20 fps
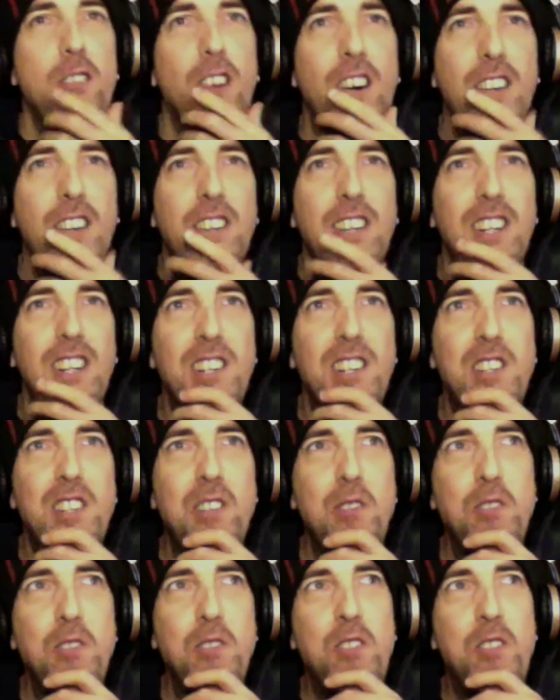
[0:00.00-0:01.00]
I think I
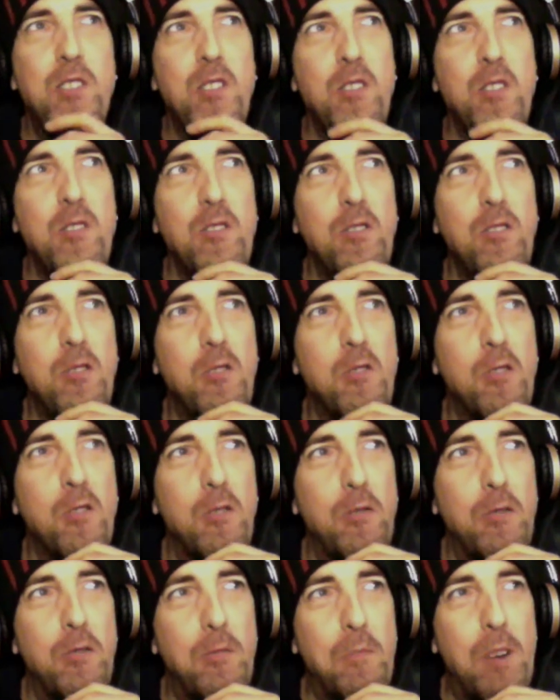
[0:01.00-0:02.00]
used TuneCore
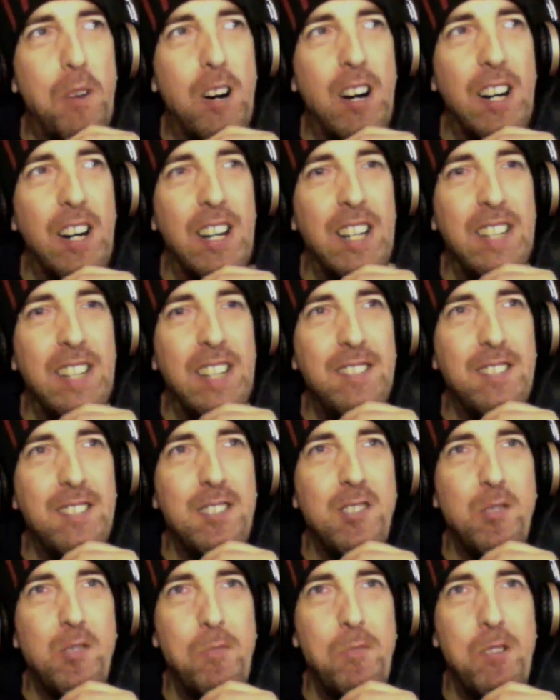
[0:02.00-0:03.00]
for my
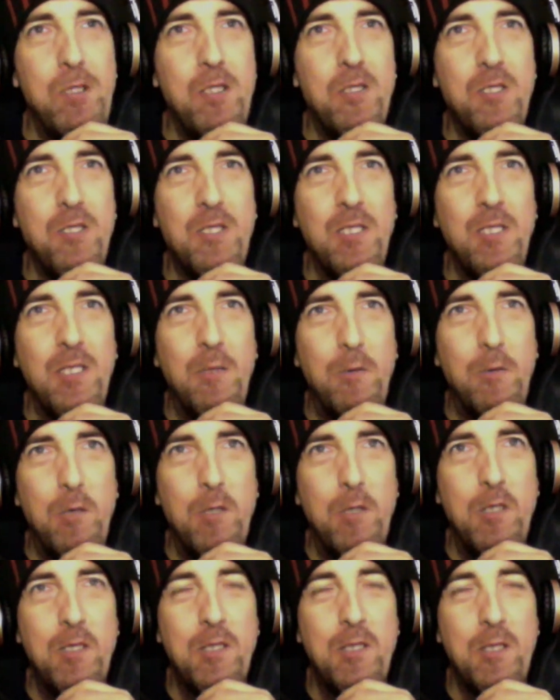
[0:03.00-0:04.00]
distribution the
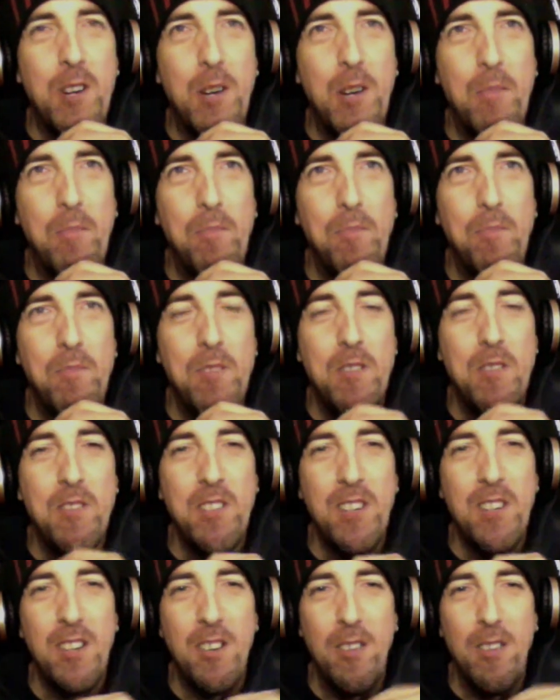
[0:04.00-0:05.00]
first time,
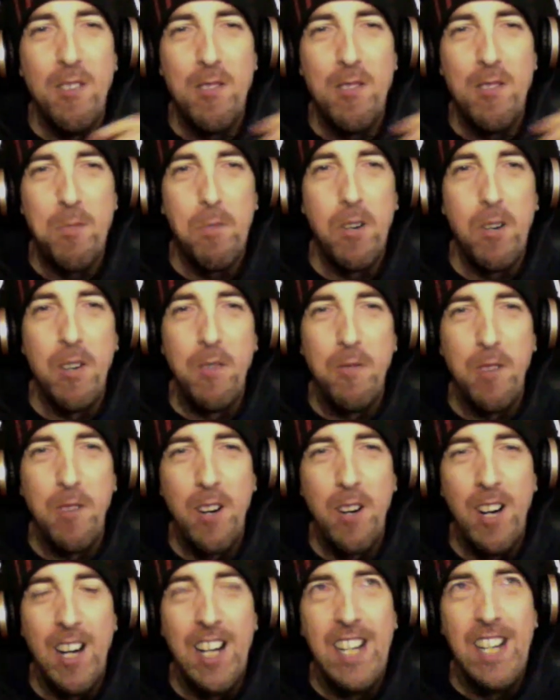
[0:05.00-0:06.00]
using it on
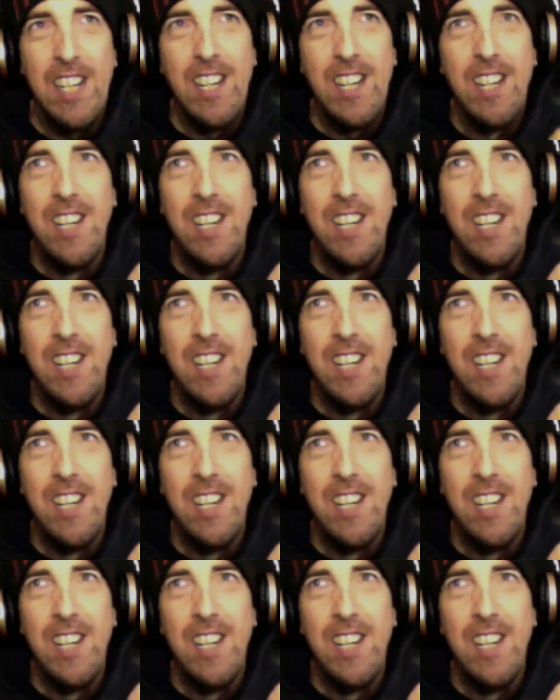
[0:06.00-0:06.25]
Spotify,